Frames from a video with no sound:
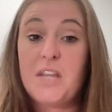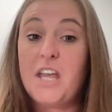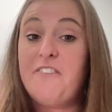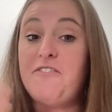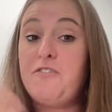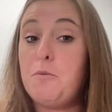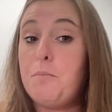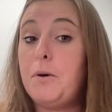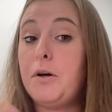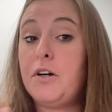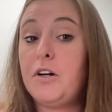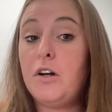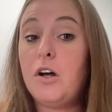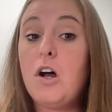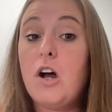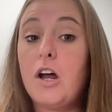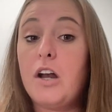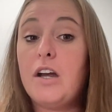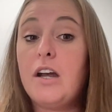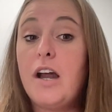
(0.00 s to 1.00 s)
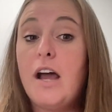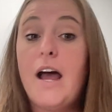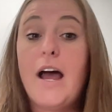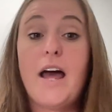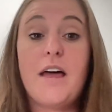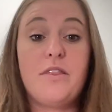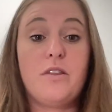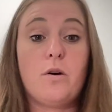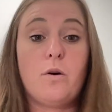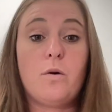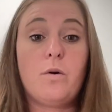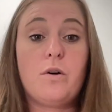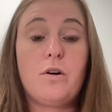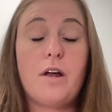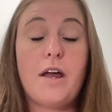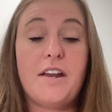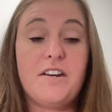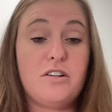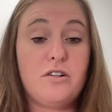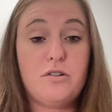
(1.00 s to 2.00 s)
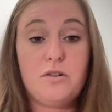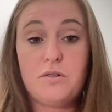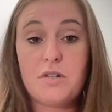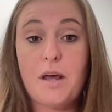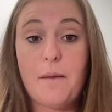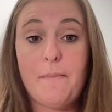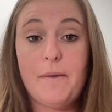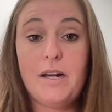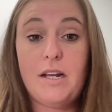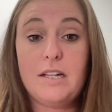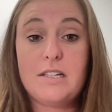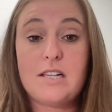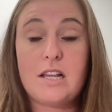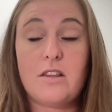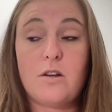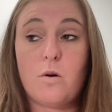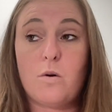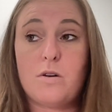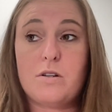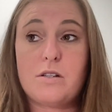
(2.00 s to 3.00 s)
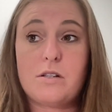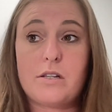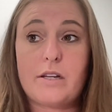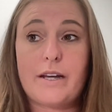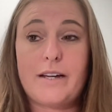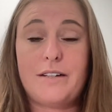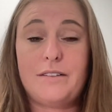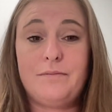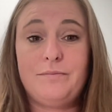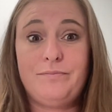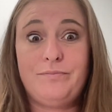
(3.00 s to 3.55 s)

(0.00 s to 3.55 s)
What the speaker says: If you put it on and you do 10 minutes and the horse is like,